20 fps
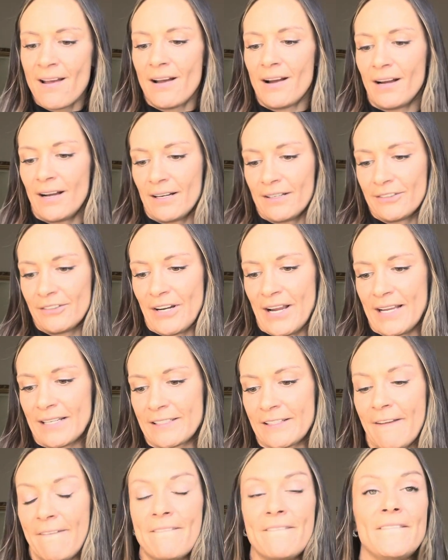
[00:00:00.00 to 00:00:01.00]
All right,
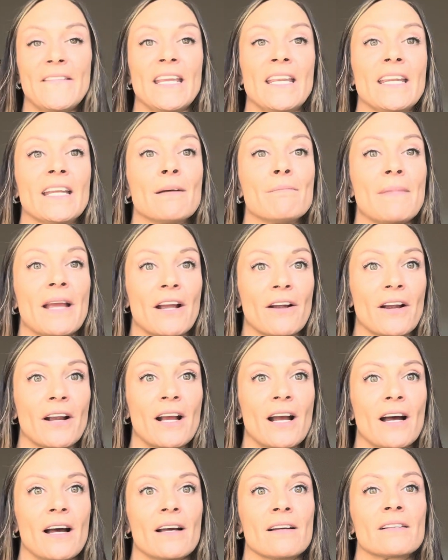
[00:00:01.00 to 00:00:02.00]
Feeding
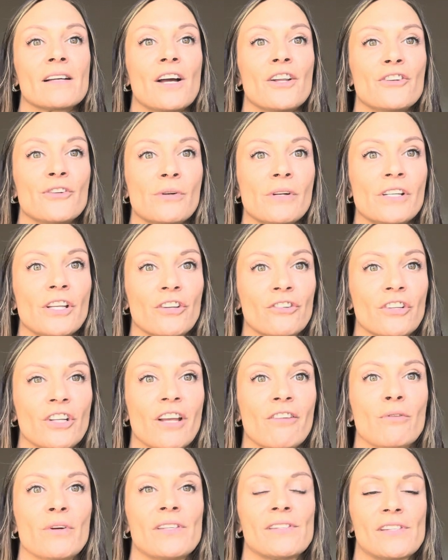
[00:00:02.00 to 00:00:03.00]
America, a new
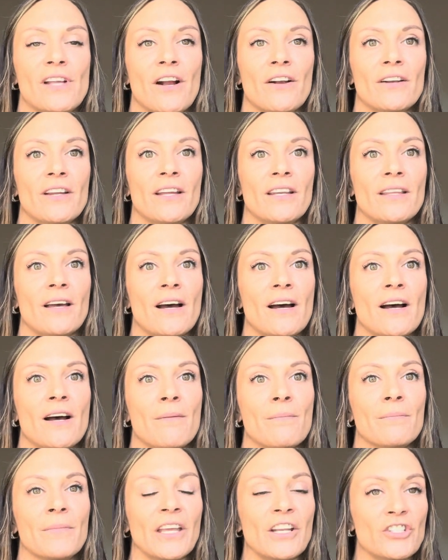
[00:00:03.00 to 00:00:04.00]
initiative we started
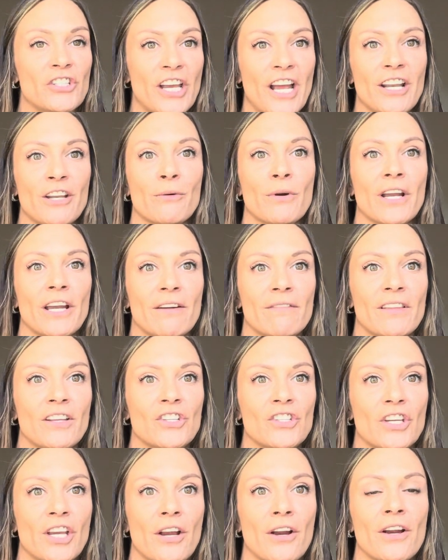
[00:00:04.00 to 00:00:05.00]
in January of
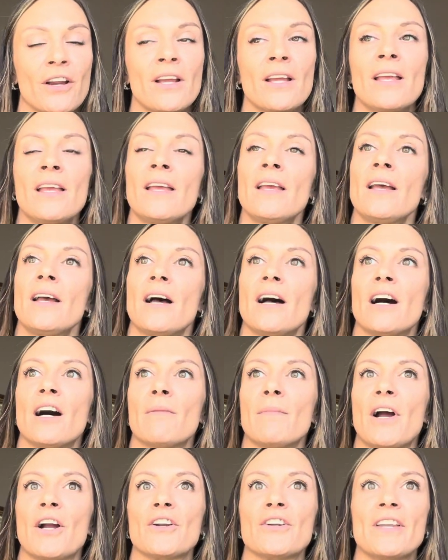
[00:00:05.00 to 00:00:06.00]
this year.
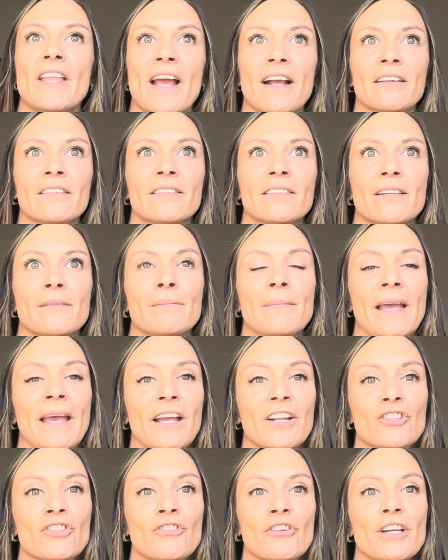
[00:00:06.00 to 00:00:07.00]
Our next
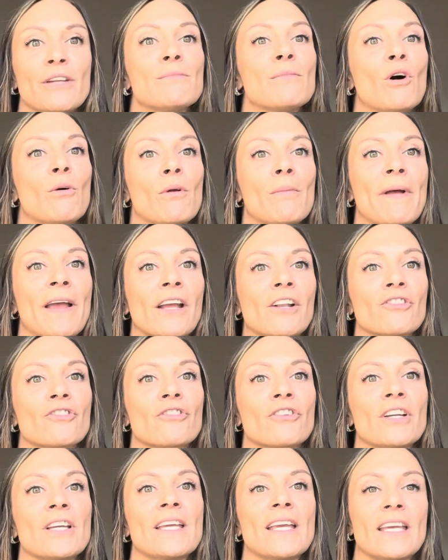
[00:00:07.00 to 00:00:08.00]
mobile
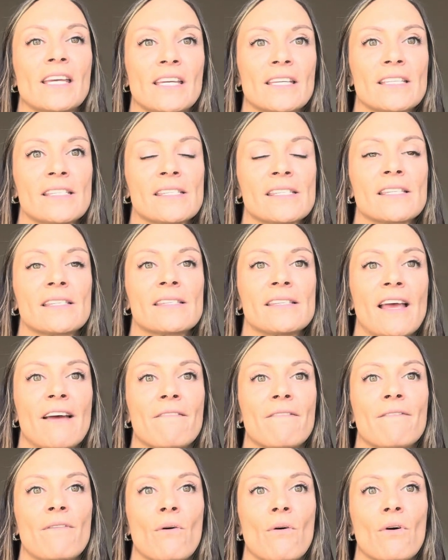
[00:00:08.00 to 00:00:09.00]
pantry is
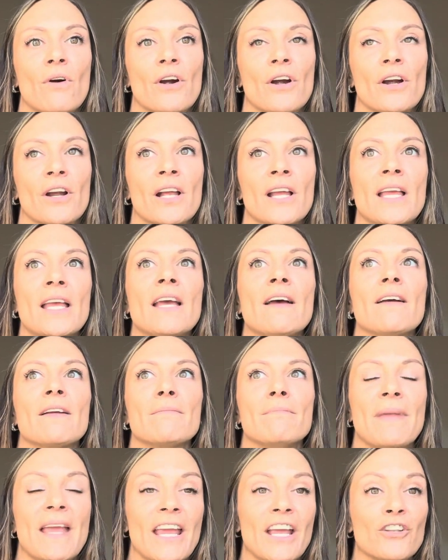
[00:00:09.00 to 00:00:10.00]
set for
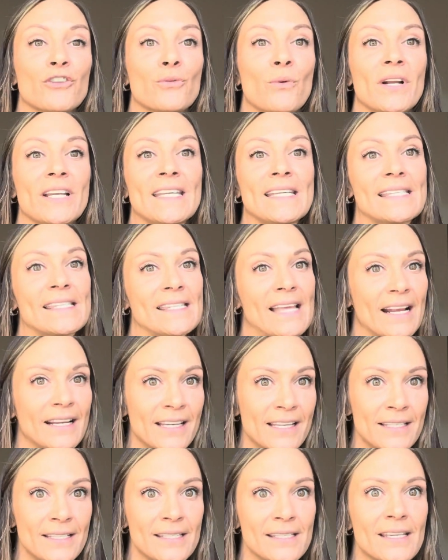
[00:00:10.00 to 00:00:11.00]
May
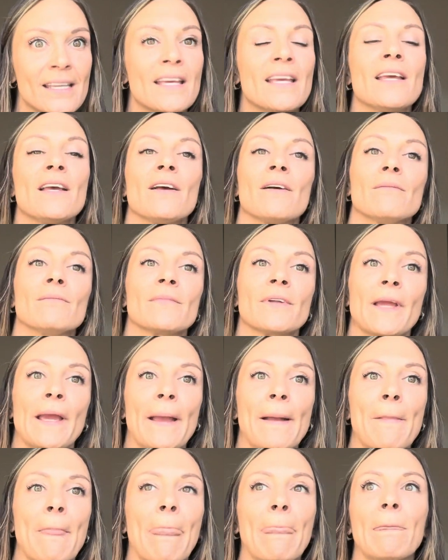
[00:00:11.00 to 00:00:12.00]
22nd,
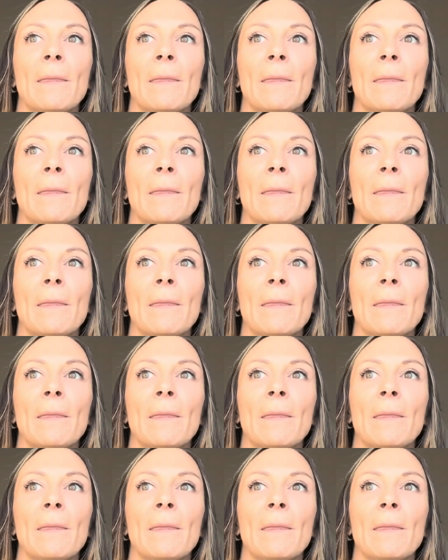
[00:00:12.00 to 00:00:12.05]
okay?